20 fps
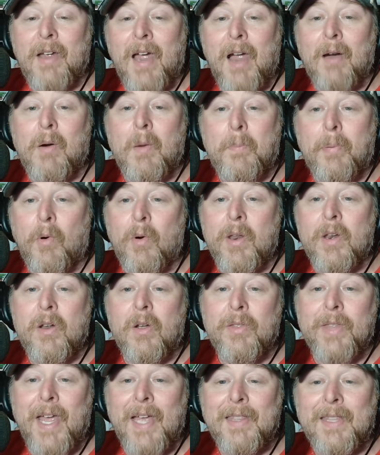I
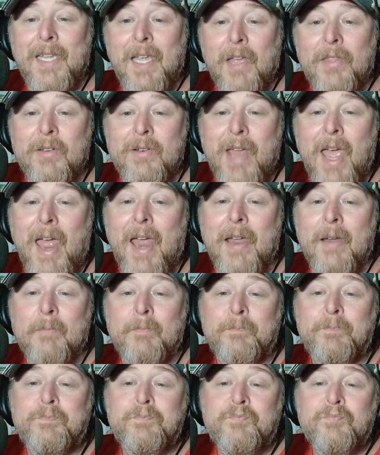reported on that the other
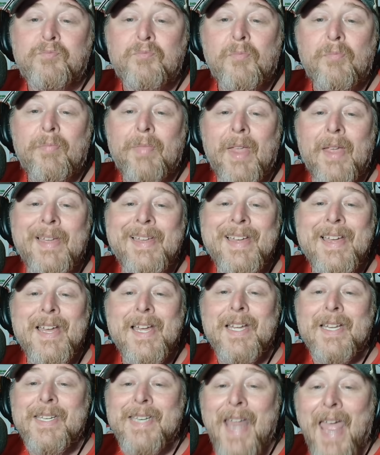day.
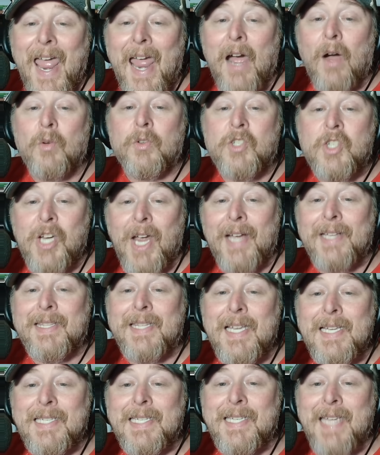Now,
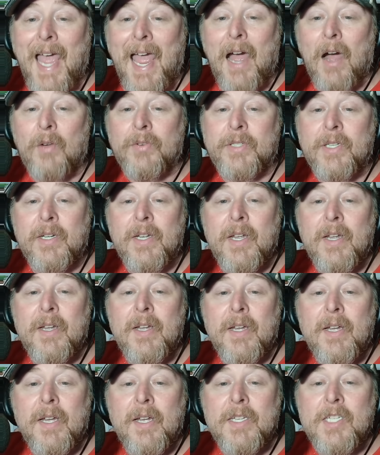check this out
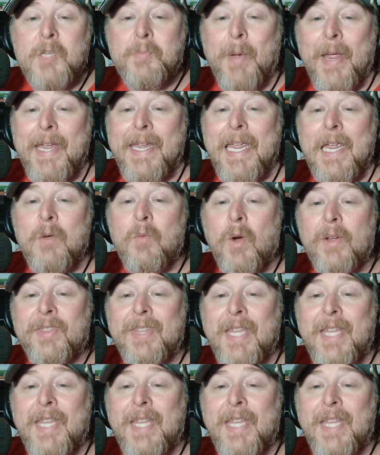speaking with